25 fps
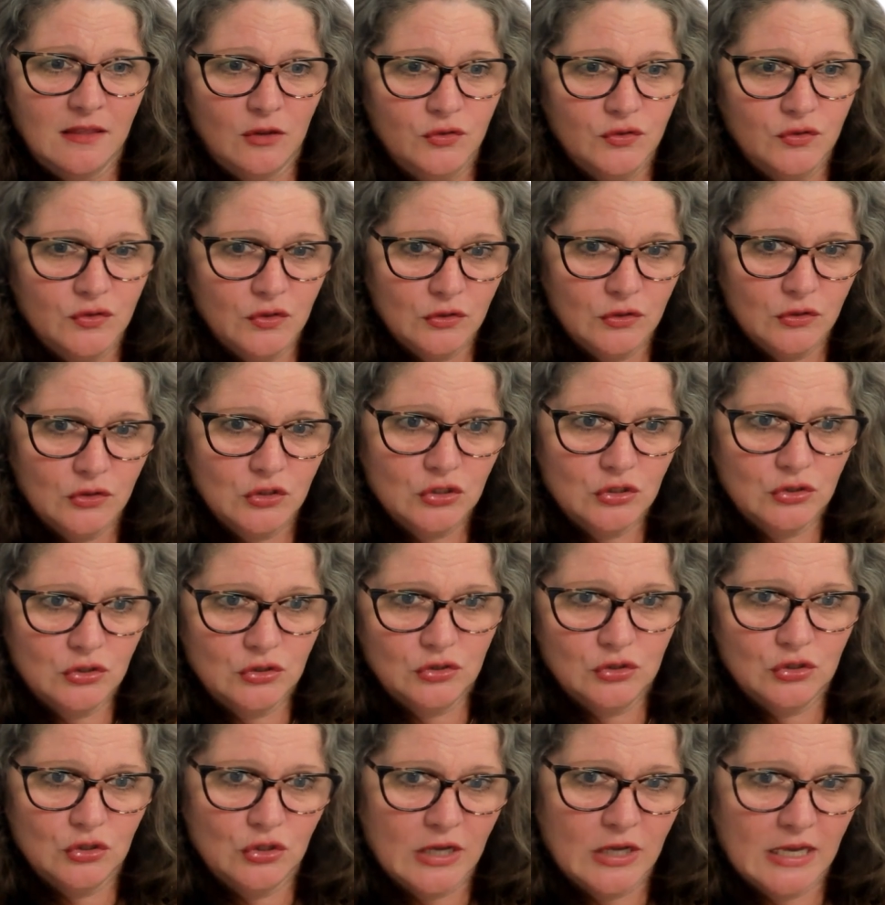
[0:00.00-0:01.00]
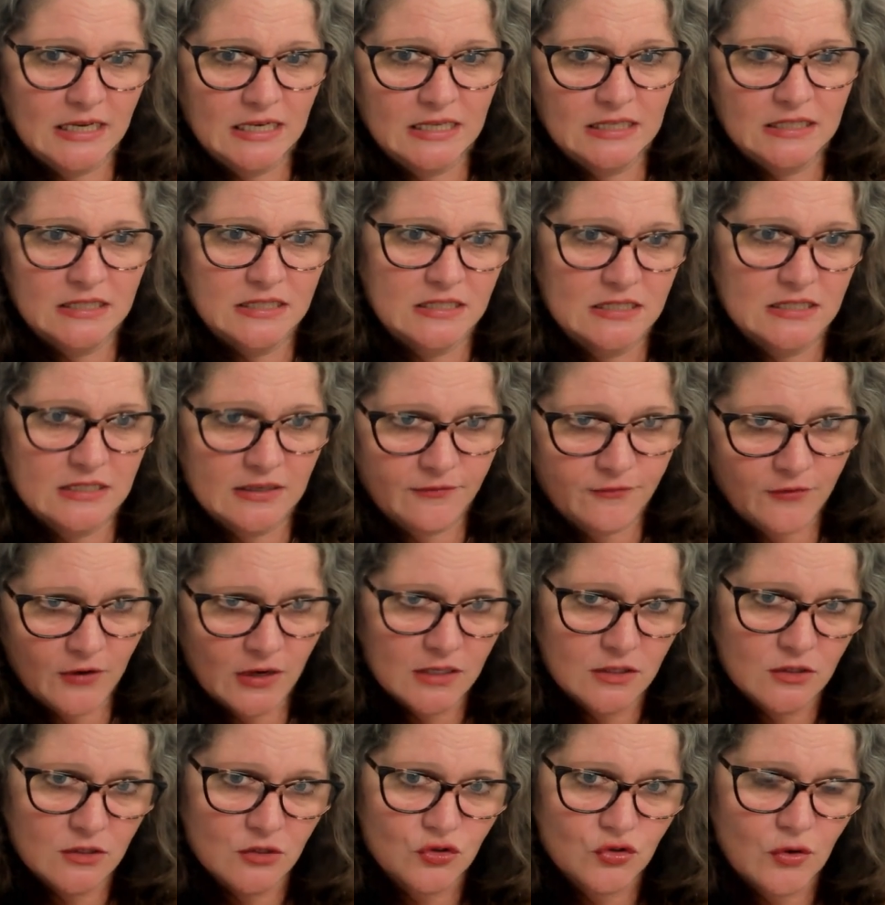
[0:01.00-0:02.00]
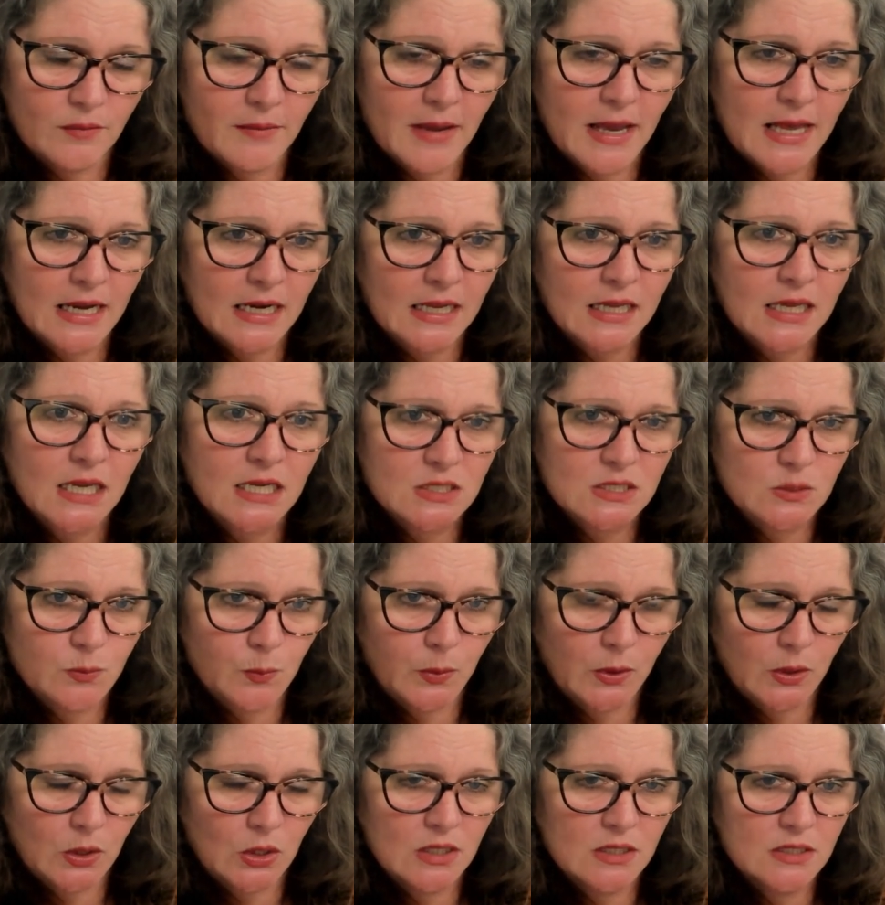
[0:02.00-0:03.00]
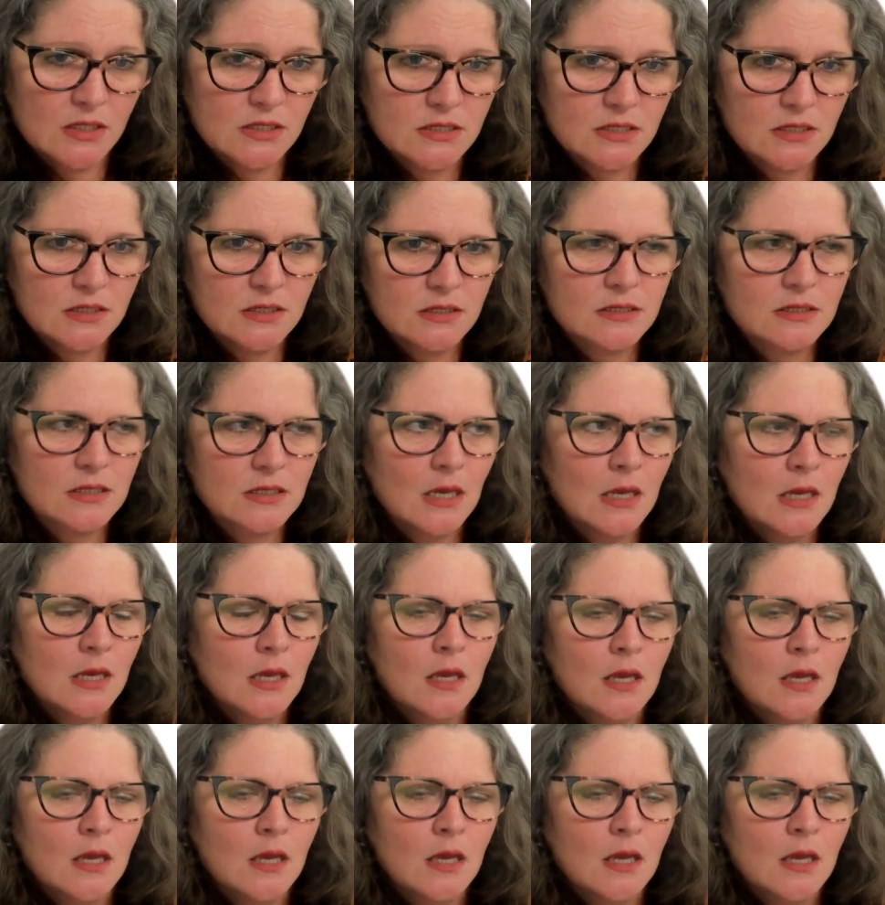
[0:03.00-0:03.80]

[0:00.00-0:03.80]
Those are two kind of different traumatic experiences.